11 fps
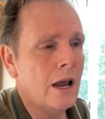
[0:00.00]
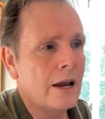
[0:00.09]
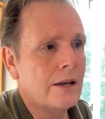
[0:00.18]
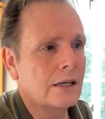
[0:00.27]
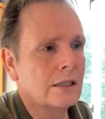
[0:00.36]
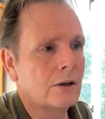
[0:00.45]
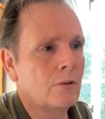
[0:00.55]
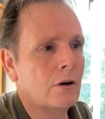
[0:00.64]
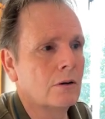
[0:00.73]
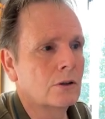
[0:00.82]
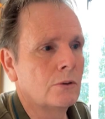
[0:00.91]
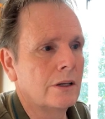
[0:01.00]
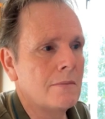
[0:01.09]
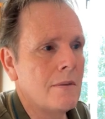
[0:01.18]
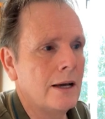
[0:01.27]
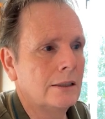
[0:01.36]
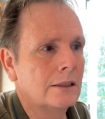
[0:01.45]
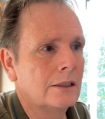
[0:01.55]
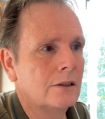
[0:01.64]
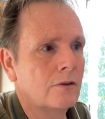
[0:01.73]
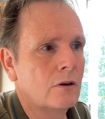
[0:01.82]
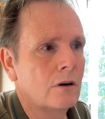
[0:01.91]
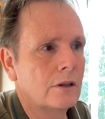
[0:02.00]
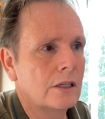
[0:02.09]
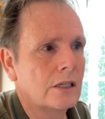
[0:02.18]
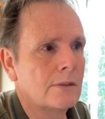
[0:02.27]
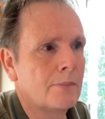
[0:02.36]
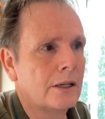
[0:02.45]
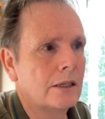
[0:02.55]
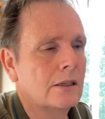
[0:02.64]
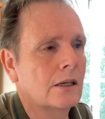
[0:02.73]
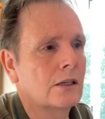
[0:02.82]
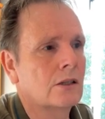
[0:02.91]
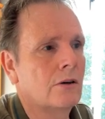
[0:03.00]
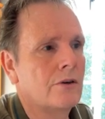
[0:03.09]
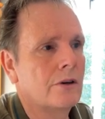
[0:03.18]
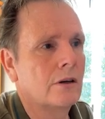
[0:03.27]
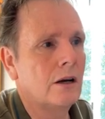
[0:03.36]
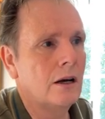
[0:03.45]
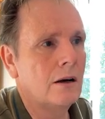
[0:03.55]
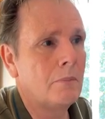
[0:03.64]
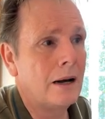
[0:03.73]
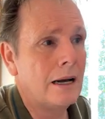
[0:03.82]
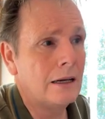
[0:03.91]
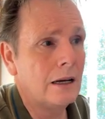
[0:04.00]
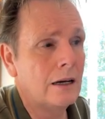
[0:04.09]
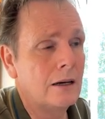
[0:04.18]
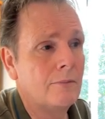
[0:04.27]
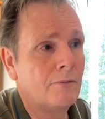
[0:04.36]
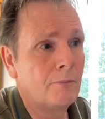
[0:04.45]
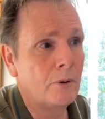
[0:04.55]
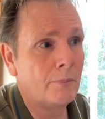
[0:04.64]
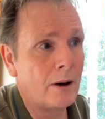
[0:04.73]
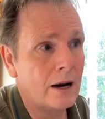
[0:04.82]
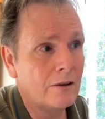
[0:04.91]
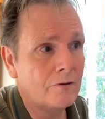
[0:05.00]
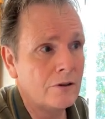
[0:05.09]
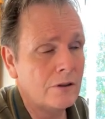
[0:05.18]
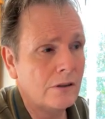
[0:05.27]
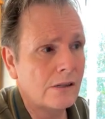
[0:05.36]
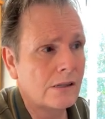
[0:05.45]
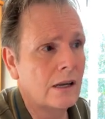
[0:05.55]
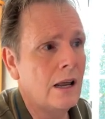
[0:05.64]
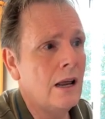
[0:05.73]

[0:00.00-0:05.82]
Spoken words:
And you can see what looks really amazing. You've got these big Dicksonia papunga ferns,